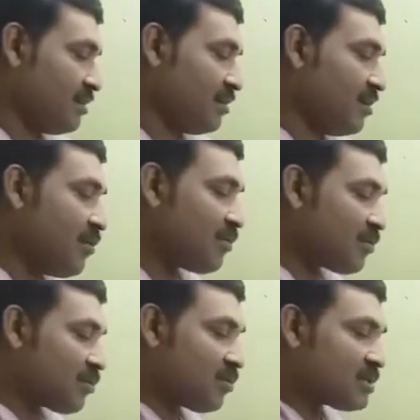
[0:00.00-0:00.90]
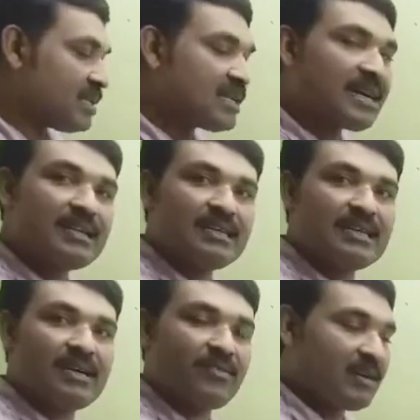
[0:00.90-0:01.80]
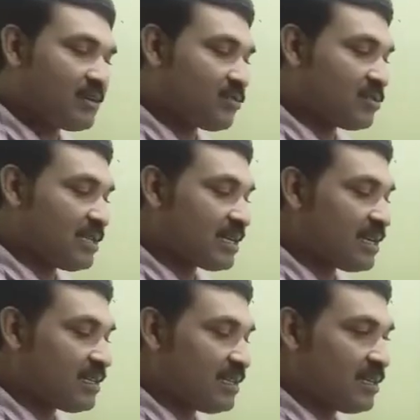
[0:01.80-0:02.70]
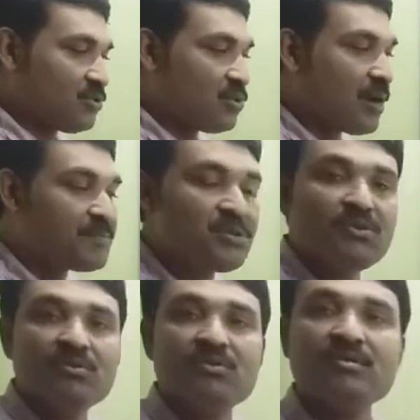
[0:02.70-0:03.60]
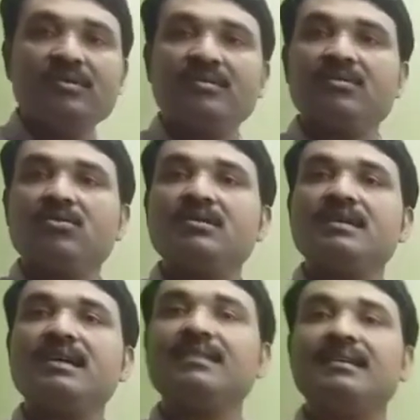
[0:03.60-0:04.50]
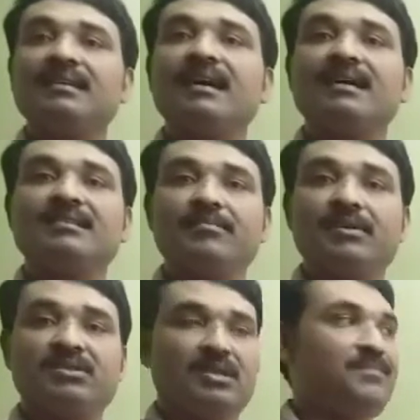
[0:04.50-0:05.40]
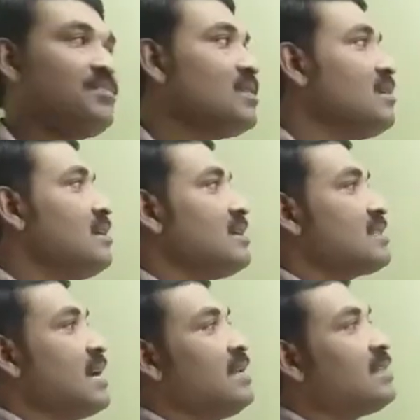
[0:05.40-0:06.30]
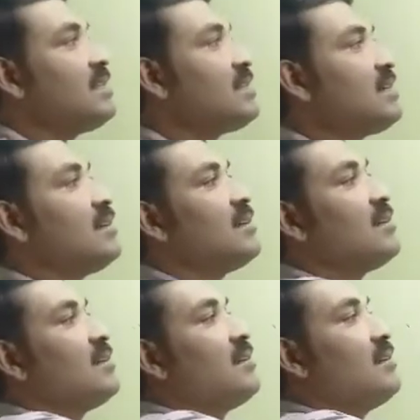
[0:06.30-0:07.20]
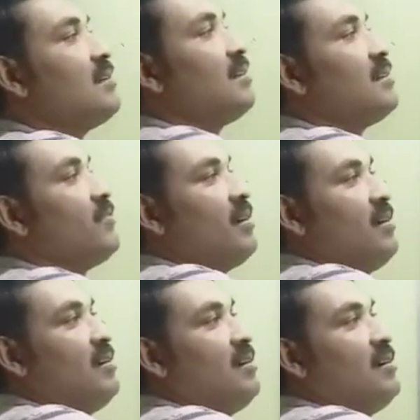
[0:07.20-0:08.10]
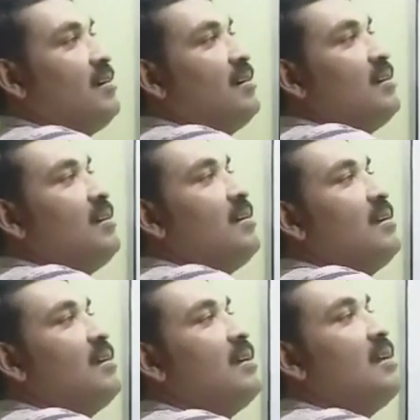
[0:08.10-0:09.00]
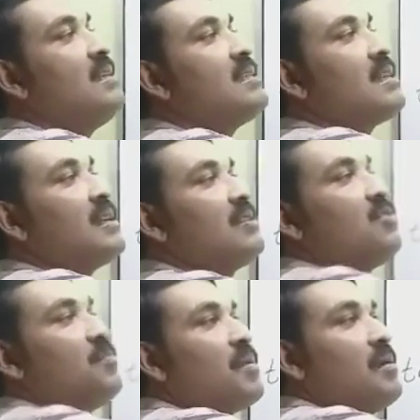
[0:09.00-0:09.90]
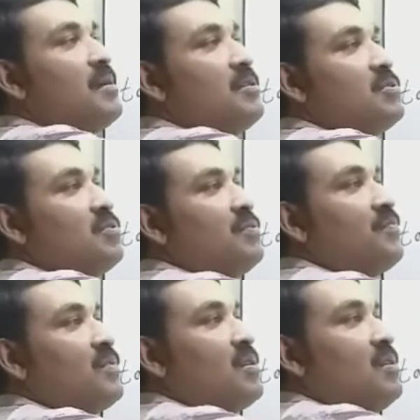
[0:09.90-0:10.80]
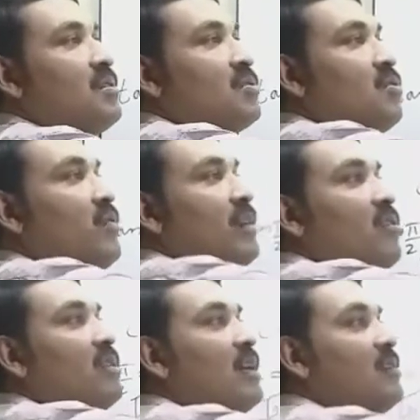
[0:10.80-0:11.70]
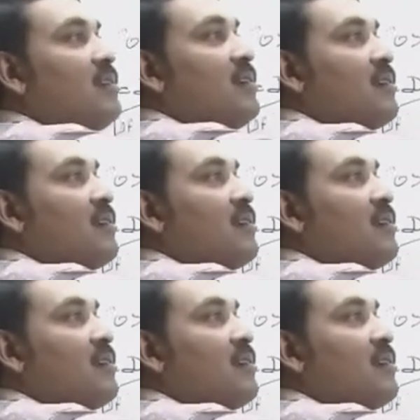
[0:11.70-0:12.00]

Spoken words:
Now, cosecant theta 1, cosecant theta 2 up to cosecant theta n summation. Sin theta 1 is equal to pi by 2. So, we know that